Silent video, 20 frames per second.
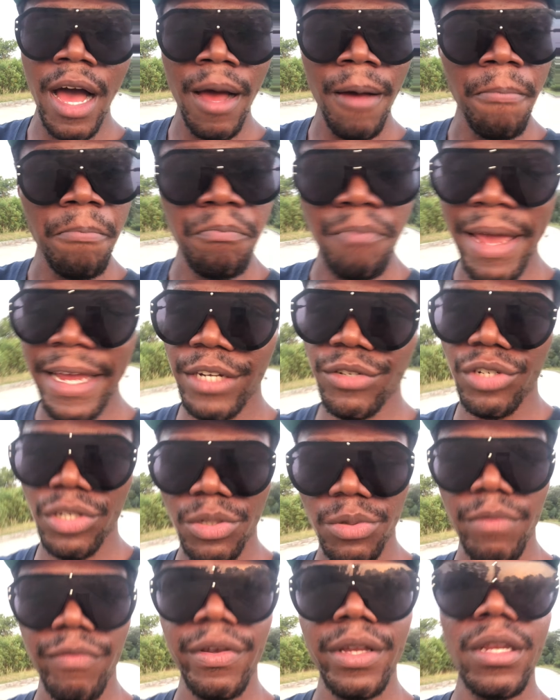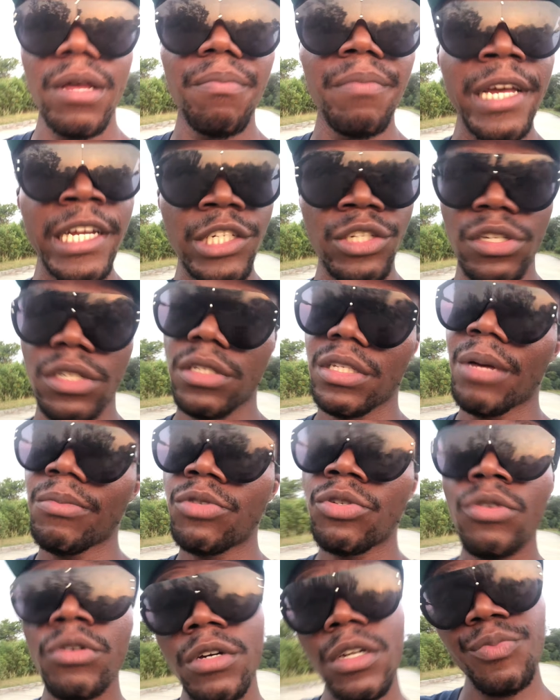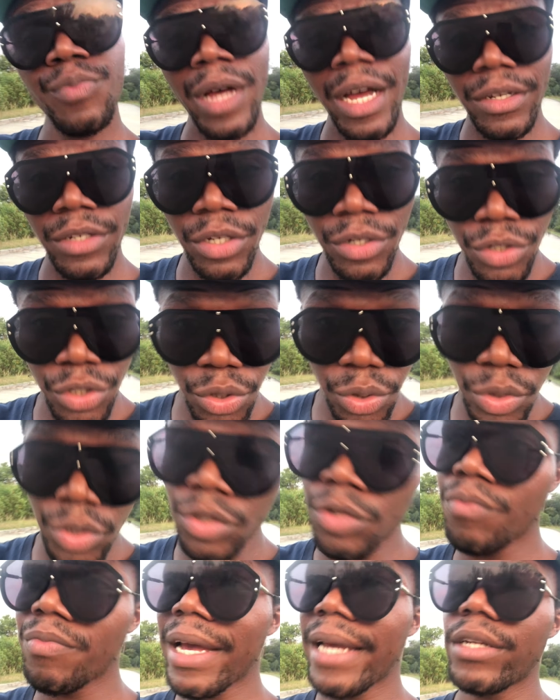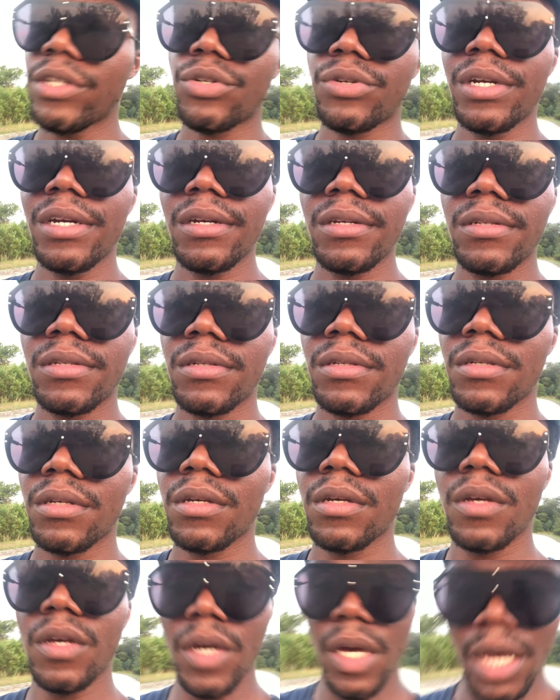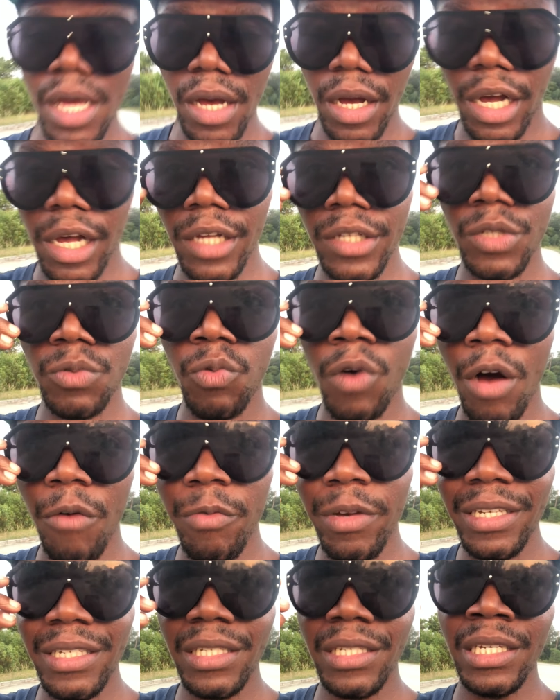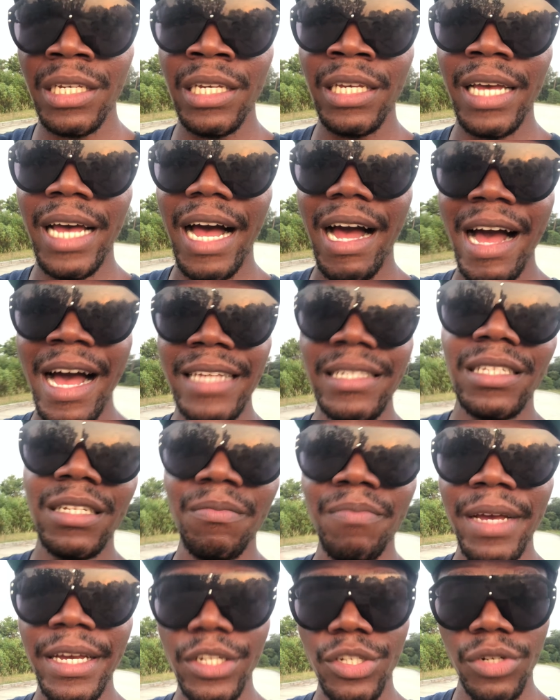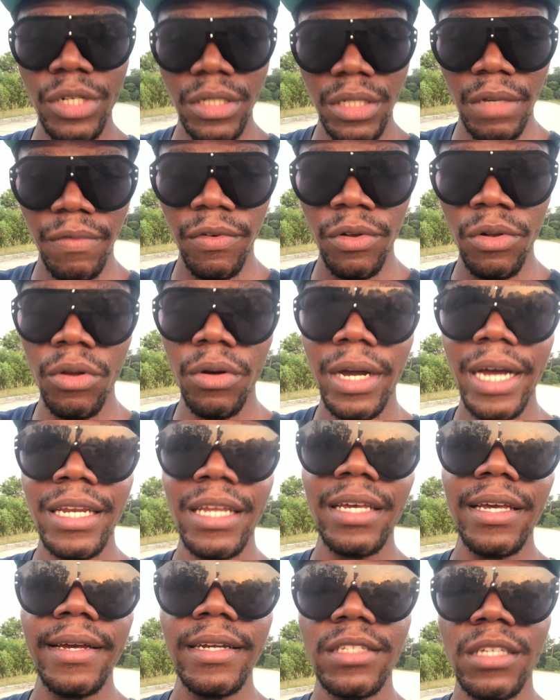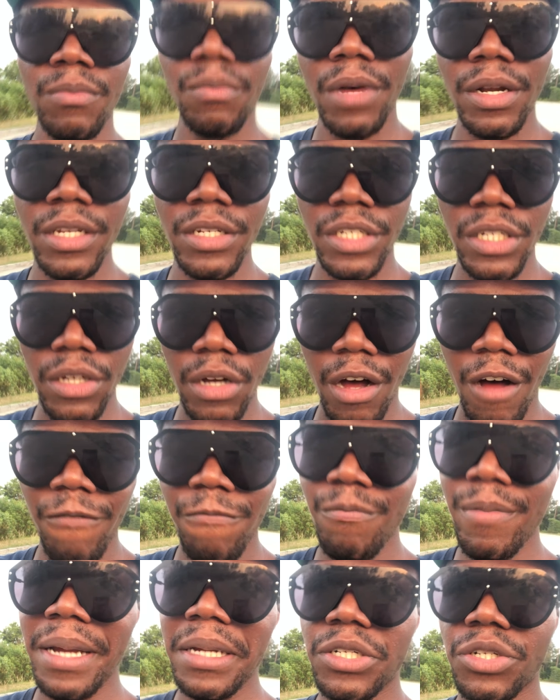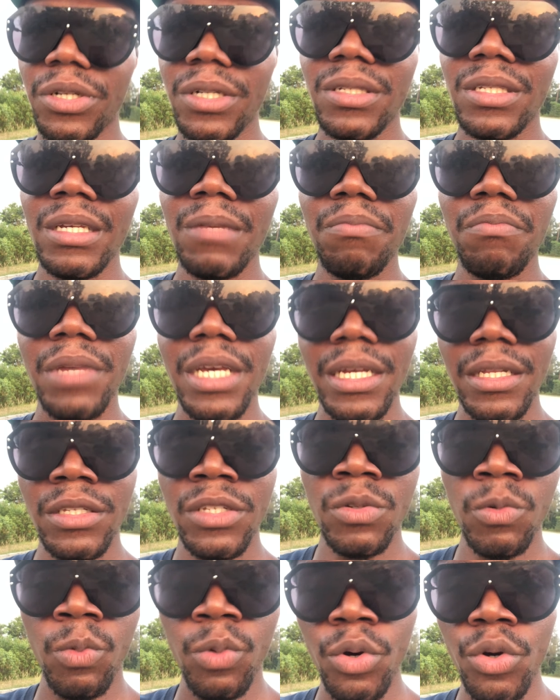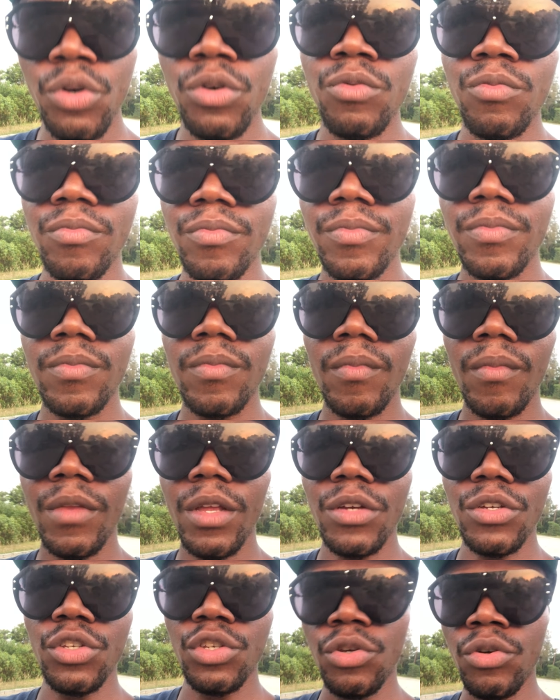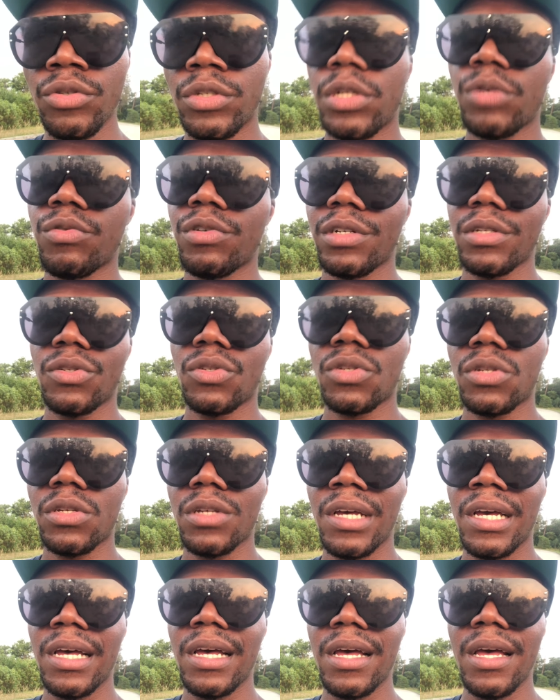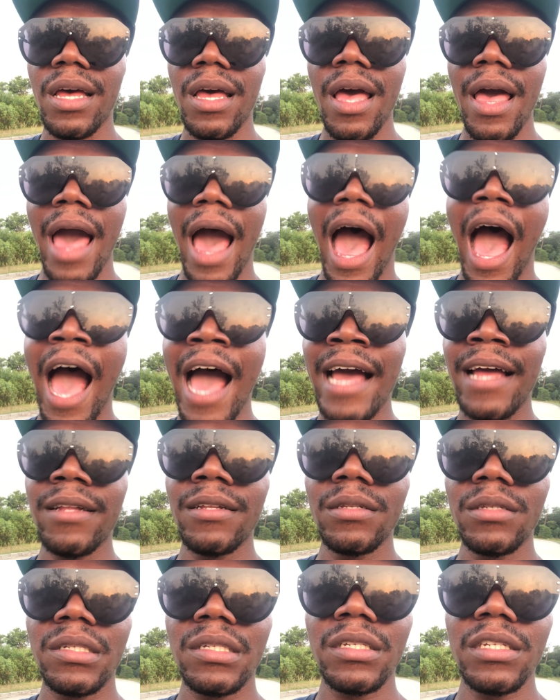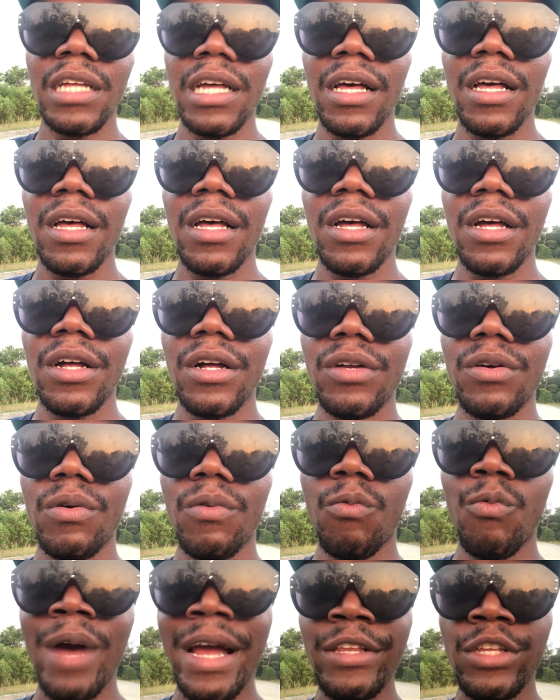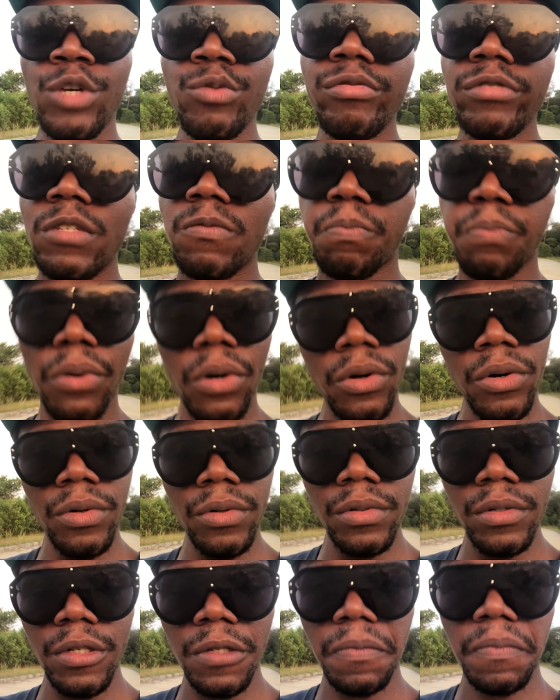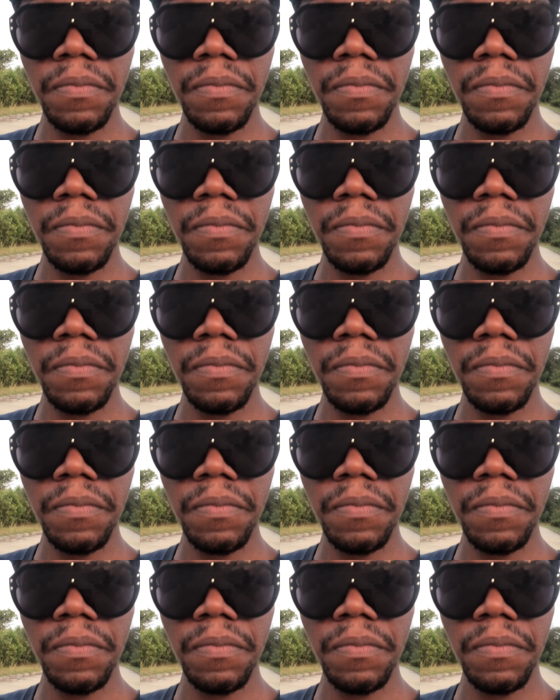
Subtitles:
matrix within the matrix. I'm talking about the true matrix. Because what we see as the matrix, if you look at the etymology of matrix, it means womb, uterus. And when you was born,